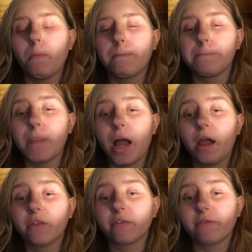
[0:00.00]
My
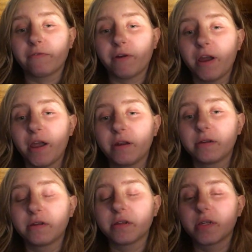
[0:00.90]
other
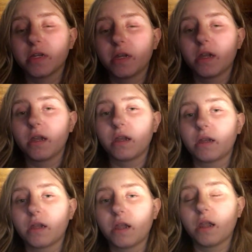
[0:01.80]
friend
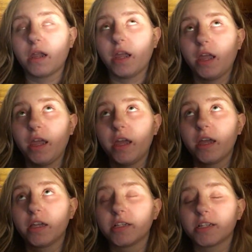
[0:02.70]

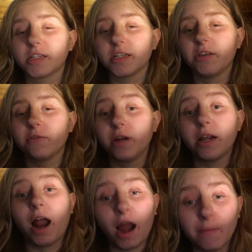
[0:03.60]
is a Slytherin,
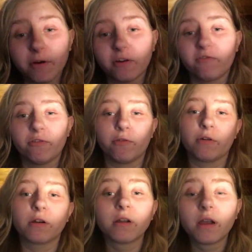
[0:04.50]
and I'm a Gryffindor.
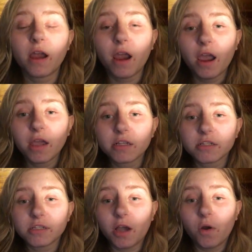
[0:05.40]

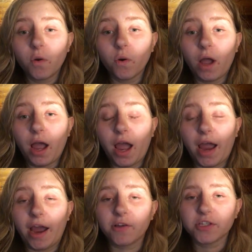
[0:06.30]
So,
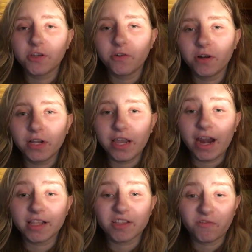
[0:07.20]
house unity
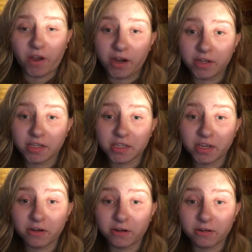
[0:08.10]
at its finest
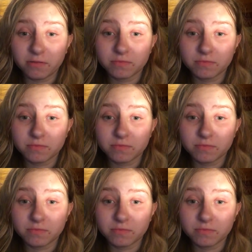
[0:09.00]
here.